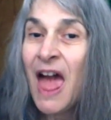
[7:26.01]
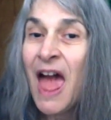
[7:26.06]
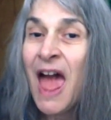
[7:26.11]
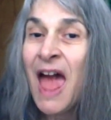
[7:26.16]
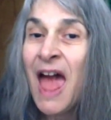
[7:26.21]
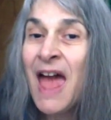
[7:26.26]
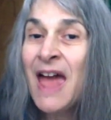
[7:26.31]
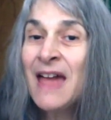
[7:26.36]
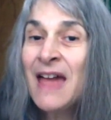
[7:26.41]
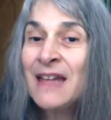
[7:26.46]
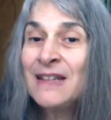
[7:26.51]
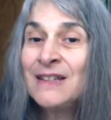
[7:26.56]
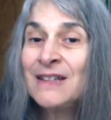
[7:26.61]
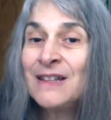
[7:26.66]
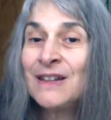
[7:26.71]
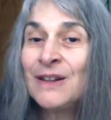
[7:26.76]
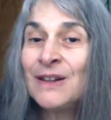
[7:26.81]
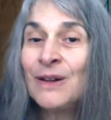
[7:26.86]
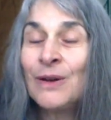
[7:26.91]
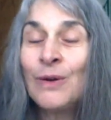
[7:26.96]
And
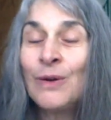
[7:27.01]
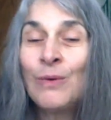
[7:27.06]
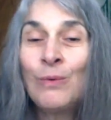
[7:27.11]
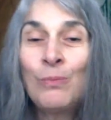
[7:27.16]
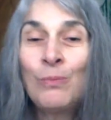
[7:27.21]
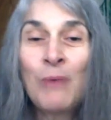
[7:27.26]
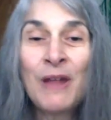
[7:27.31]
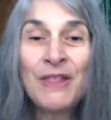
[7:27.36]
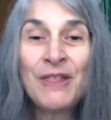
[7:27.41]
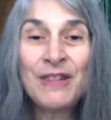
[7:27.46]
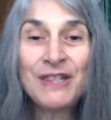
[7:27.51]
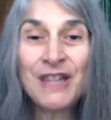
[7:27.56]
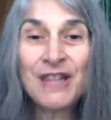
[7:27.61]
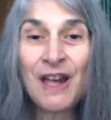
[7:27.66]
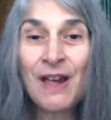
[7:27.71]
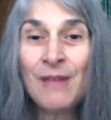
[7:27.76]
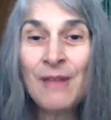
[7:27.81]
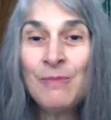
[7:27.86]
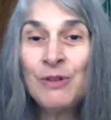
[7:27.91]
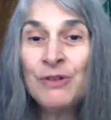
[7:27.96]
by the
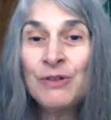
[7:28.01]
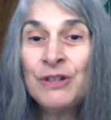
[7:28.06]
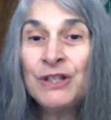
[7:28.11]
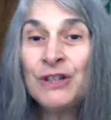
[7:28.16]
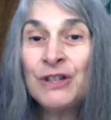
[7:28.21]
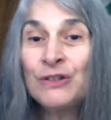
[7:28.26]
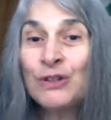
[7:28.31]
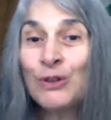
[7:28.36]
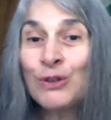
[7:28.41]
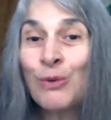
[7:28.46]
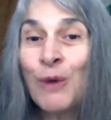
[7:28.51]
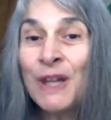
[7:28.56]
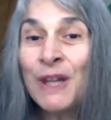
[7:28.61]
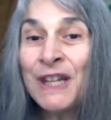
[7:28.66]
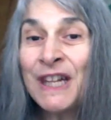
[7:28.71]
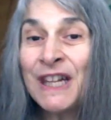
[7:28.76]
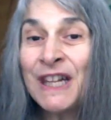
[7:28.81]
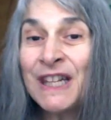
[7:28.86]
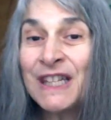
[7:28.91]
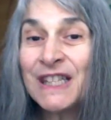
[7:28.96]
time you're in your
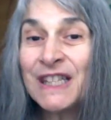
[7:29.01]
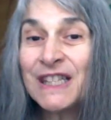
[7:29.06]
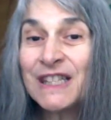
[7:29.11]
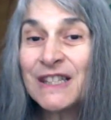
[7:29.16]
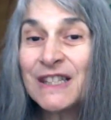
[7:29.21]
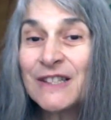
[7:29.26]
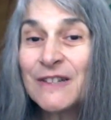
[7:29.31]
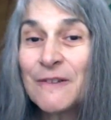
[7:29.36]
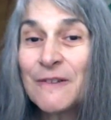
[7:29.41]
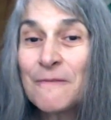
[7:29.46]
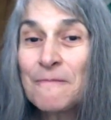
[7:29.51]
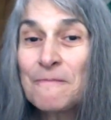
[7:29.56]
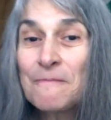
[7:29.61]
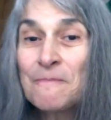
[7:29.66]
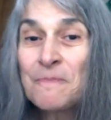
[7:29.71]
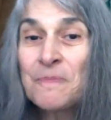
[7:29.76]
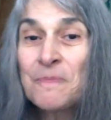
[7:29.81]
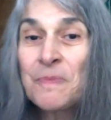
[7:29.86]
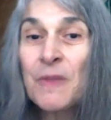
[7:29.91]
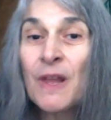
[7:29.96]
twenties,
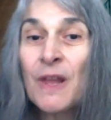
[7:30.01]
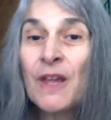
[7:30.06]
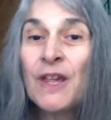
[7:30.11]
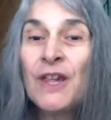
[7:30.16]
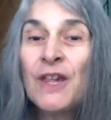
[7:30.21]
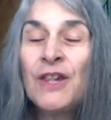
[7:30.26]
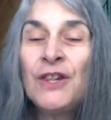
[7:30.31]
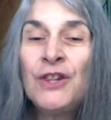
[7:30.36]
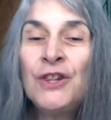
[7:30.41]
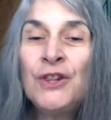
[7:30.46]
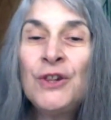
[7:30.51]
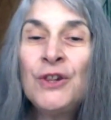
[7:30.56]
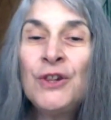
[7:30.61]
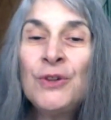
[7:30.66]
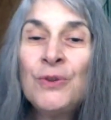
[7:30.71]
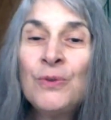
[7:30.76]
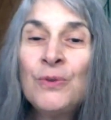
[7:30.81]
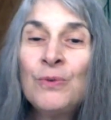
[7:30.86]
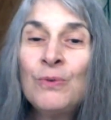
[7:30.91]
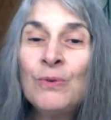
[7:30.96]

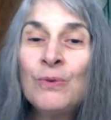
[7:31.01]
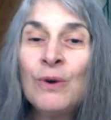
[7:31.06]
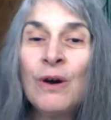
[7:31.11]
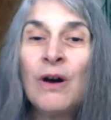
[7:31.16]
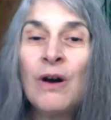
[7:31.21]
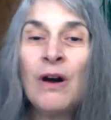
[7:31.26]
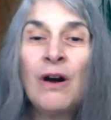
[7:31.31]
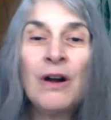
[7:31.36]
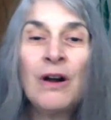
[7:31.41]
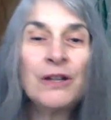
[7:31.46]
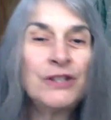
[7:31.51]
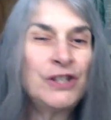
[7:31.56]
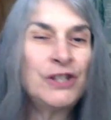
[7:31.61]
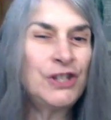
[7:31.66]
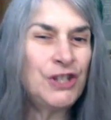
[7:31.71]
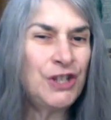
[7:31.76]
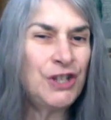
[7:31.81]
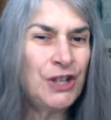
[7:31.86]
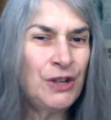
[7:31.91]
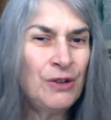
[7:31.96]
you are
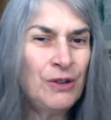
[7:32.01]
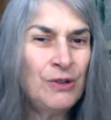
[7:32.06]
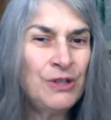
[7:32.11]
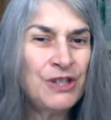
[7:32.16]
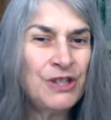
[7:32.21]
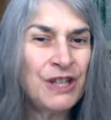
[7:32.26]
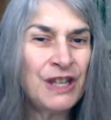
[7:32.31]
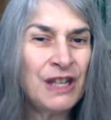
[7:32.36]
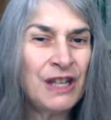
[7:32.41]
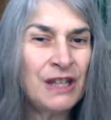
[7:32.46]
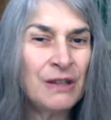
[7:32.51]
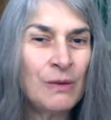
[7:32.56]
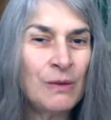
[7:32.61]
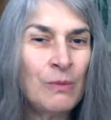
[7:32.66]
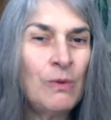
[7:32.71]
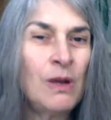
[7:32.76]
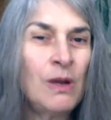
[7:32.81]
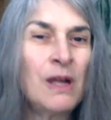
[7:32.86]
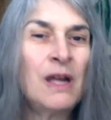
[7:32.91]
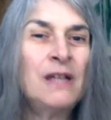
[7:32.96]
choosing
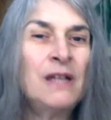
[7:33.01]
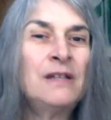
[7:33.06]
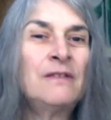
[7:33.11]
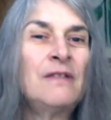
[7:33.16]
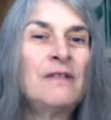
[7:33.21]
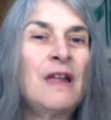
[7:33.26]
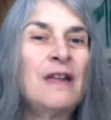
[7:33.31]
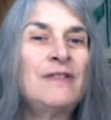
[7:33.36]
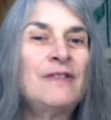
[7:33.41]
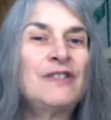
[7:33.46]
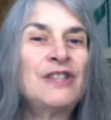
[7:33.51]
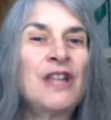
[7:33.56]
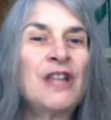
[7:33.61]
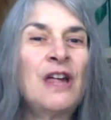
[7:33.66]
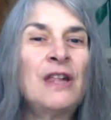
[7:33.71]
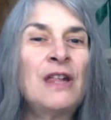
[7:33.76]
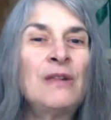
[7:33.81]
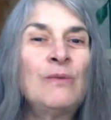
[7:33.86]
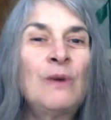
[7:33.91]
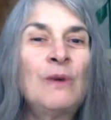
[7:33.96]
what kind of lifestyle
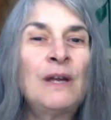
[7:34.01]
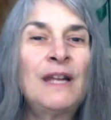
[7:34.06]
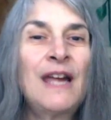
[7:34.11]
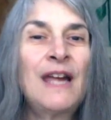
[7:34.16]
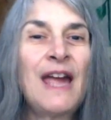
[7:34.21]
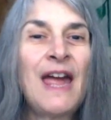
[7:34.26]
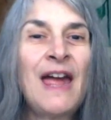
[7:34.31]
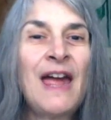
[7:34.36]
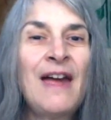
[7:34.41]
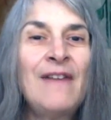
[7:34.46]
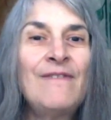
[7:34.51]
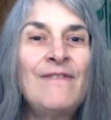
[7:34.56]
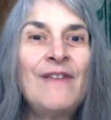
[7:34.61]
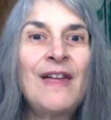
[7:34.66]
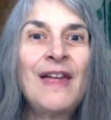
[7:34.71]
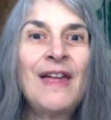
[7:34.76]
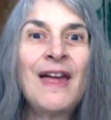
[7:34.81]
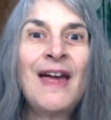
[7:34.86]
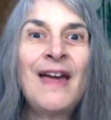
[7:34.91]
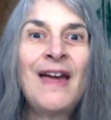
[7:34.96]
you want to have.
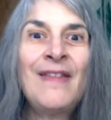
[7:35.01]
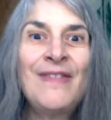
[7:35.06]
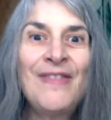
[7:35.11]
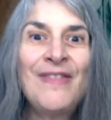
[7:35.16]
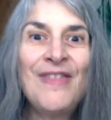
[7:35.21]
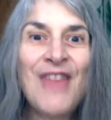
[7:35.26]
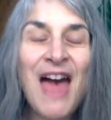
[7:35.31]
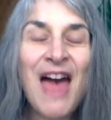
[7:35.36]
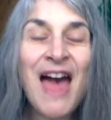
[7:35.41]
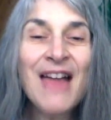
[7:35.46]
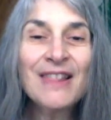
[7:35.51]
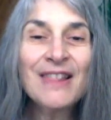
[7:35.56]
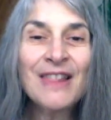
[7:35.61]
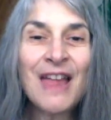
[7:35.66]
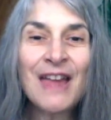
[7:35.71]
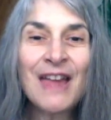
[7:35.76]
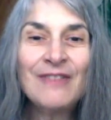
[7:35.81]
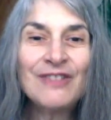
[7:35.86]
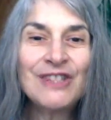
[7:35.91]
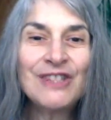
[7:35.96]
And that
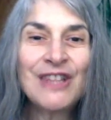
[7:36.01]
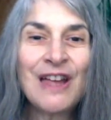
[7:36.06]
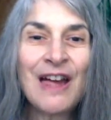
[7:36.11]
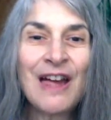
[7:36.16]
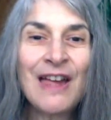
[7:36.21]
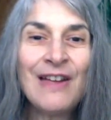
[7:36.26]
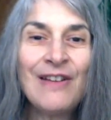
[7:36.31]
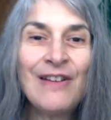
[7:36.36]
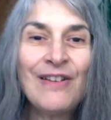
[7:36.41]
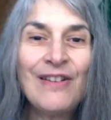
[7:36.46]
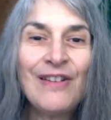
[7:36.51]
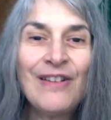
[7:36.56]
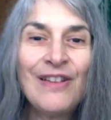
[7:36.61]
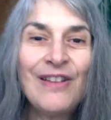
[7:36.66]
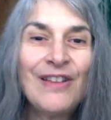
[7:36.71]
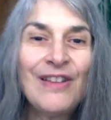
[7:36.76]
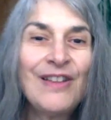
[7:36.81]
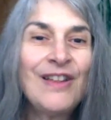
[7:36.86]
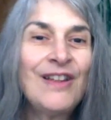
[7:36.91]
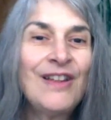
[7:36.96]
lifestyle
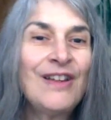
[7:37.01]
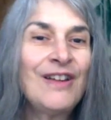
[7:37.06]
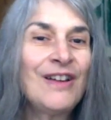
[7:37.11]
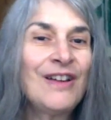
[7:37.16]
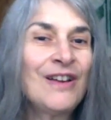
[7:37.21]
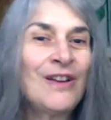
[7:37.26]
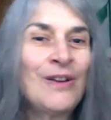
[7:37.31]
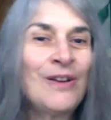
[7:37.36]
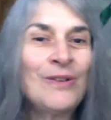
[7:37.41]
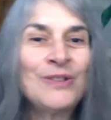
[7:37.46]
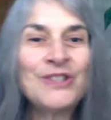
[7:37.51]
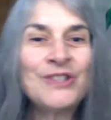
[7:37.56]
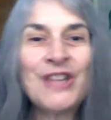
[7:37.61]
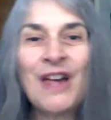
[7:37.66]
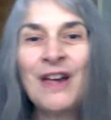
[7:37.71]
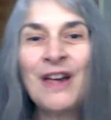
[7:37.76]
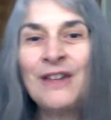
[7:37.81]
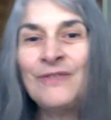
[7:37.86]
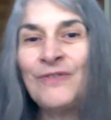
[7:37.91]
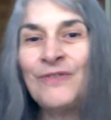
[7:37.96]
goes
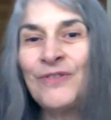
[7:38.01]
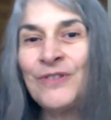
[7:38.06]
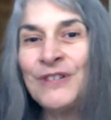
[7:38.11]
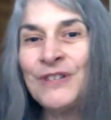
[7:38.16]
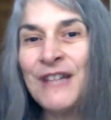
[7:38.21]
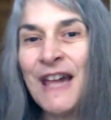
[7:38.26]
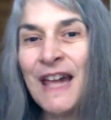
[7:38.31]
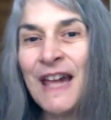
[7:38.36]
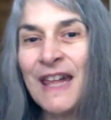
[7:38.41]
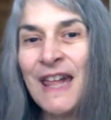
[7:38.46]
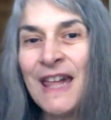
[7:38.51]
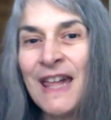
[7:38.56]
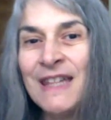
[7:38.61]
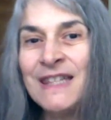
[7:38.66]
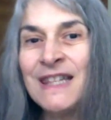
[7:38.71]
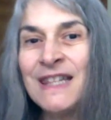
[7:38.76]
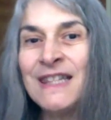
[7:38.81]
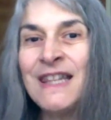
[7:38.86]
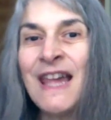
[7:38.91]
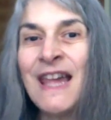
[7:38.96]
on for
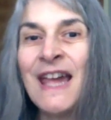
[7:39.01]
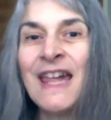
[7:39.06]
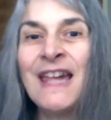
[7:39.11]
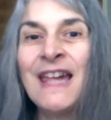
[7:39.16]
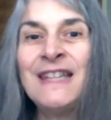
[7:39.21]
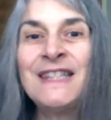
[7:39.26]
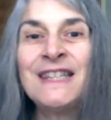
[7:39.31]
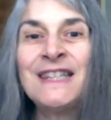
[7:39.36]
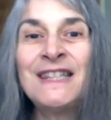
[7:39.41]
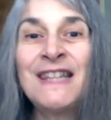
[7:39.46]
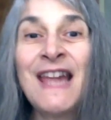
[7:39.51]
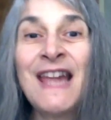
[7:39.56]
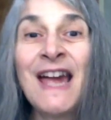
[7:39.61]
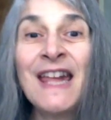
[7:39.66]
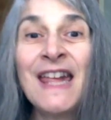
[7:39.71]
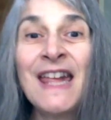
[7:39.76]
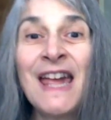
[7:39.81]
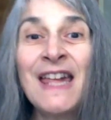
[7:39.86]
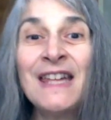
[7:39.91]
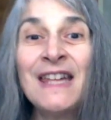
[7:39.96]
decades and decades and
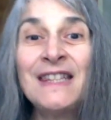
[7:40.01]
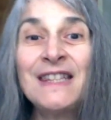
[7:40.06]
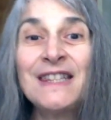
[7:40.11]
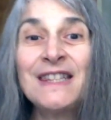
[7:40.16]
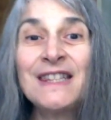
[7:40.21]
decades.